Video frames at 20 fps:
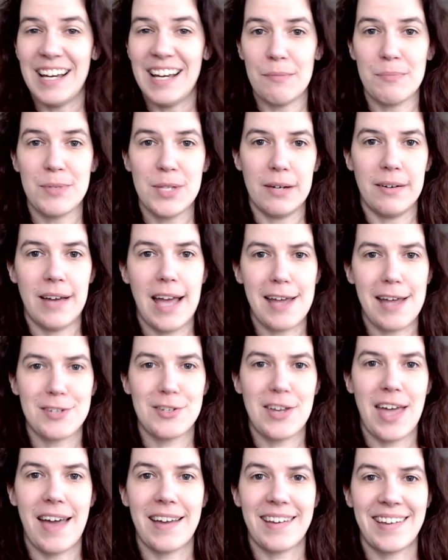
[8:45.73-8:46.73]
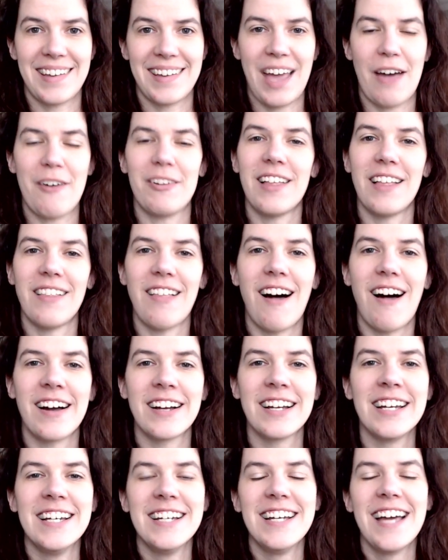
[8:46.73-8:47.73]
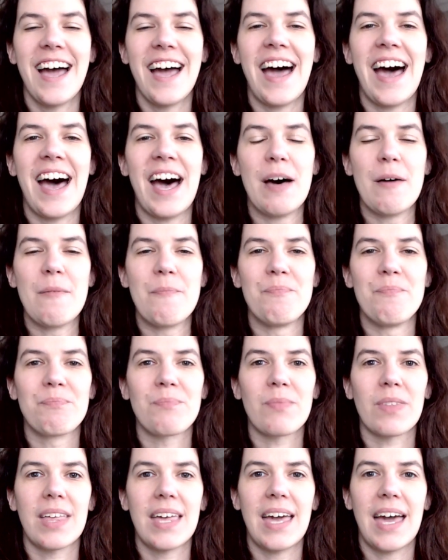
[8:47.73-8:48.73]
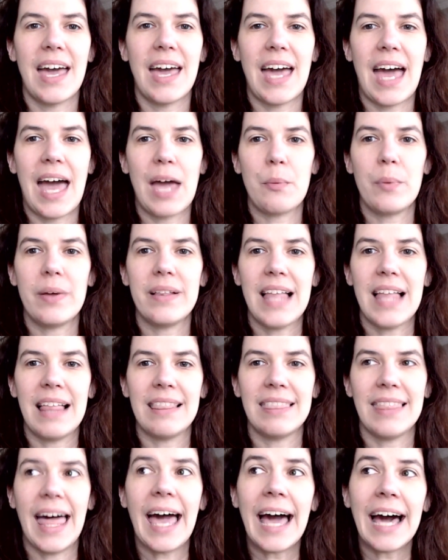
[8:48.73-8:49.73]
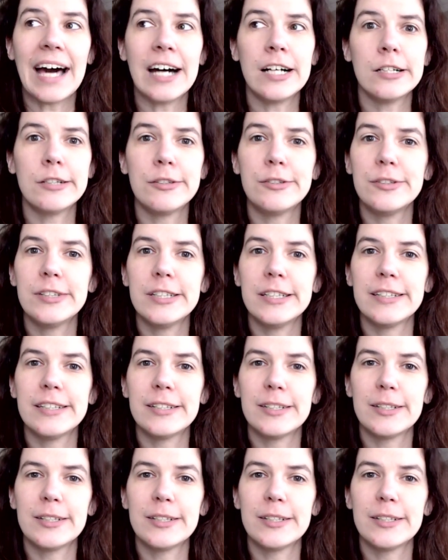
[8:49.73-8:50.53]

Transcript: So hashtag cowl along. I will allow